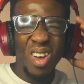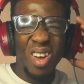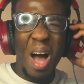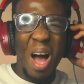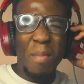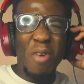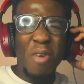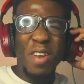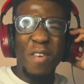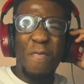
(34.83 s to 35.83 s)
Am I
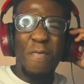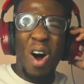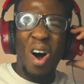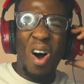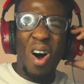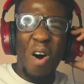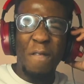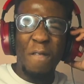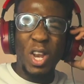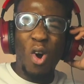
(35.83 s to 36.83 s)
ready for a
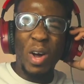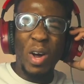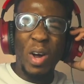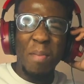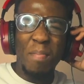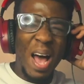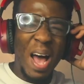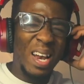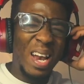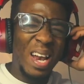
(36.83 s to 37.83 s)
video game,
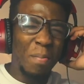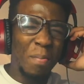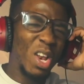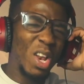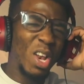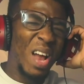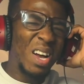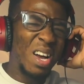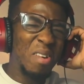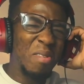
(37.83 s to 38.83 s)
blood? Like the beginning of like
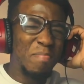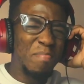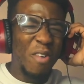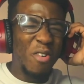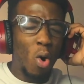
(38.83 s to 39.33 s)
a Mario.